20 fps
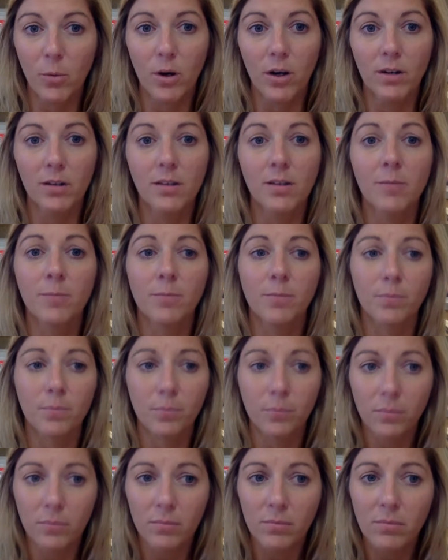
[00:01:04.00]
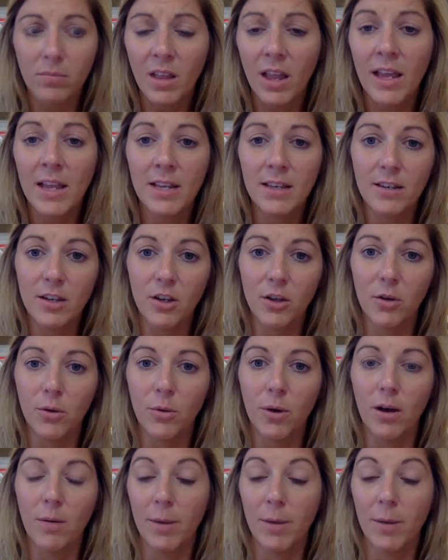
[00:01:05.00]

words and to